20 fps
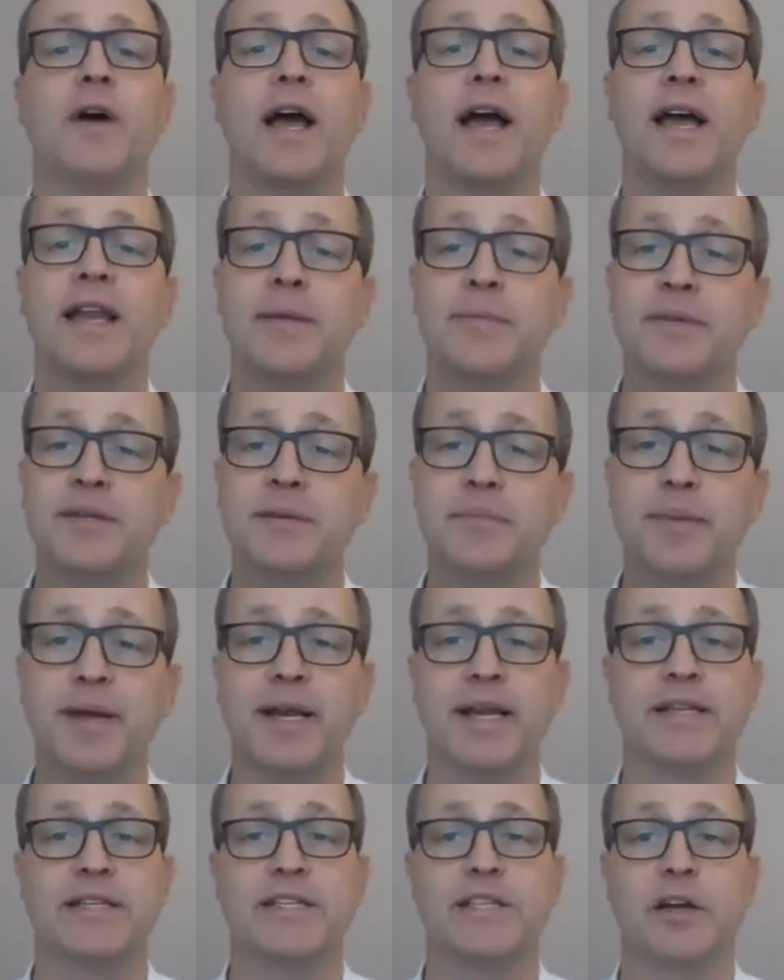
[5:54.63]

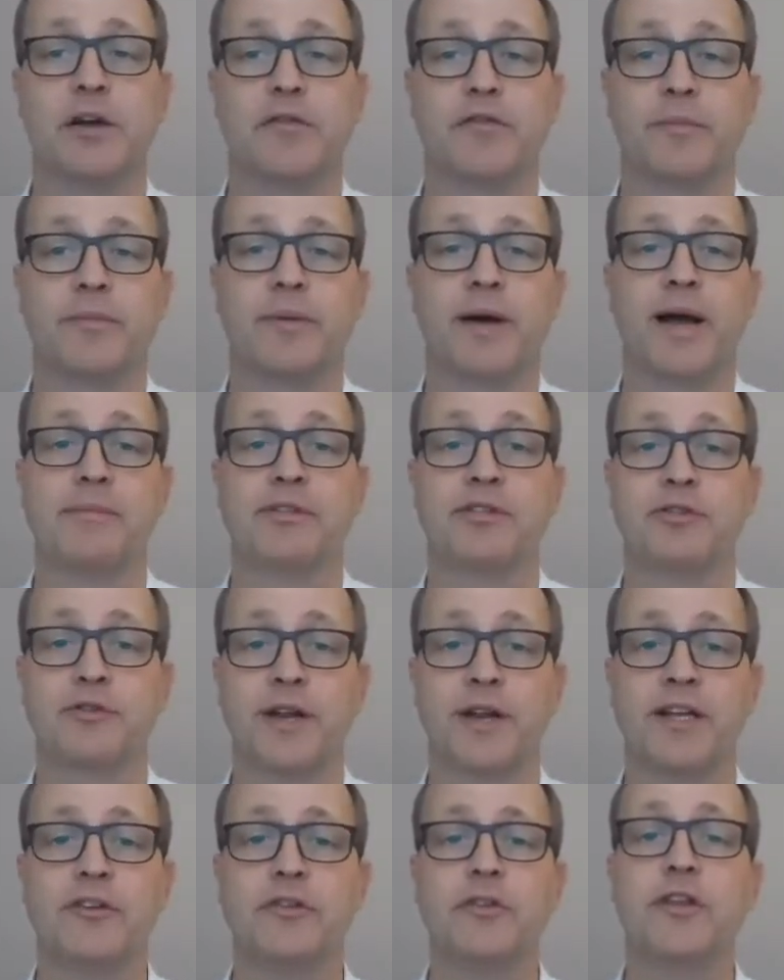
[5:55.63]
adaptability of the pipe
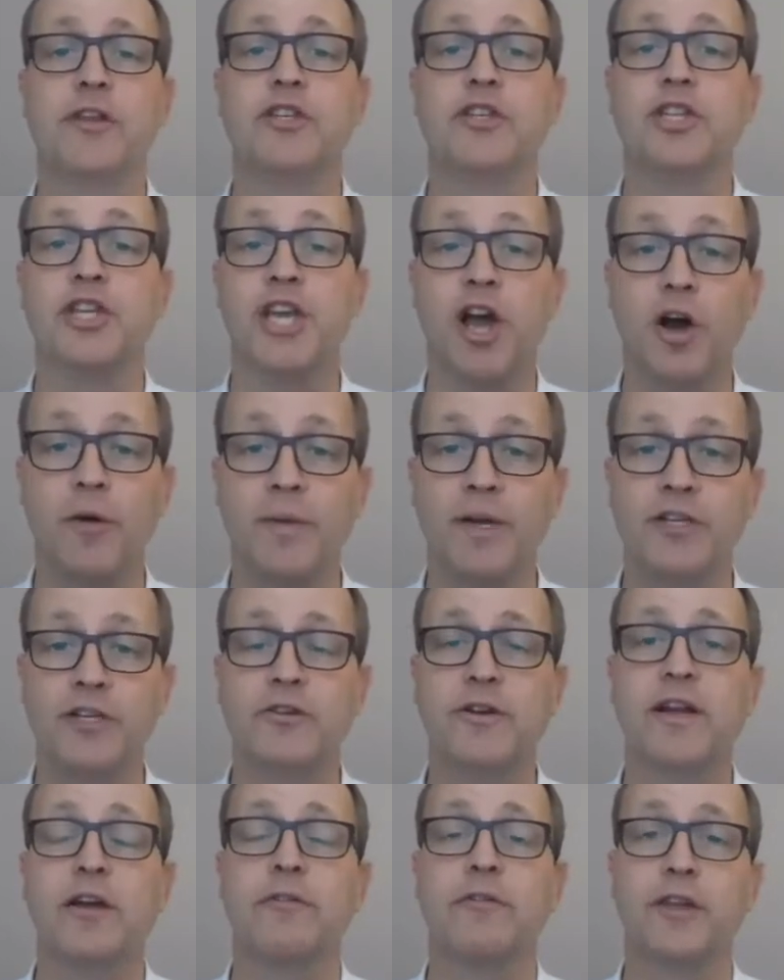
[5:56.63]
string to the
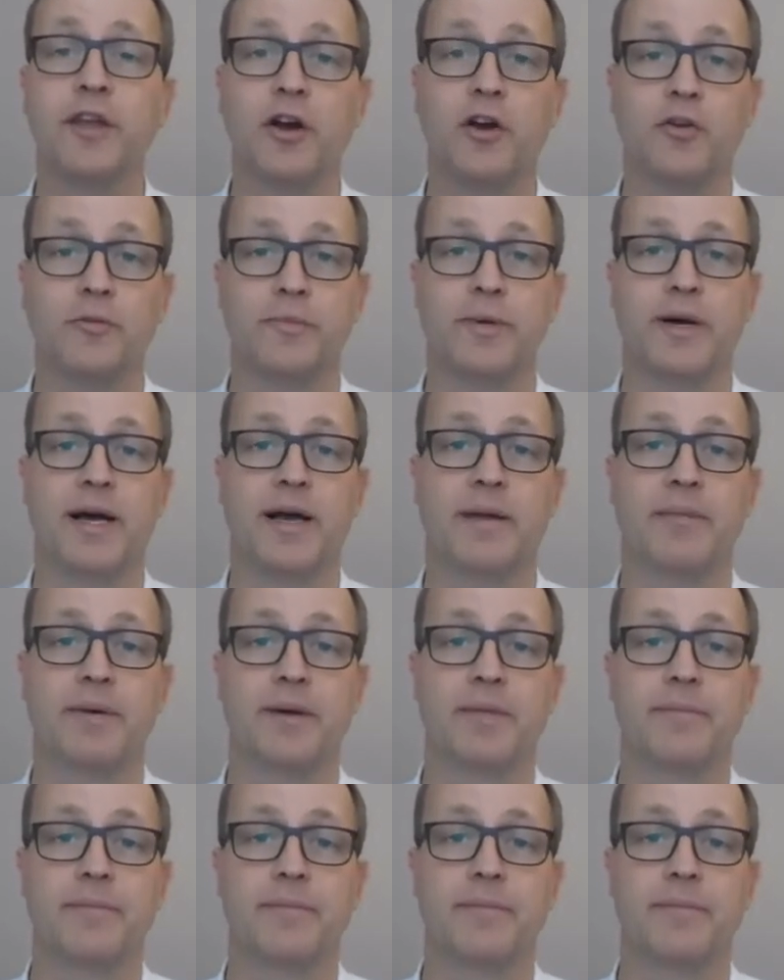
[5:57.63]
geometry of the old pipe.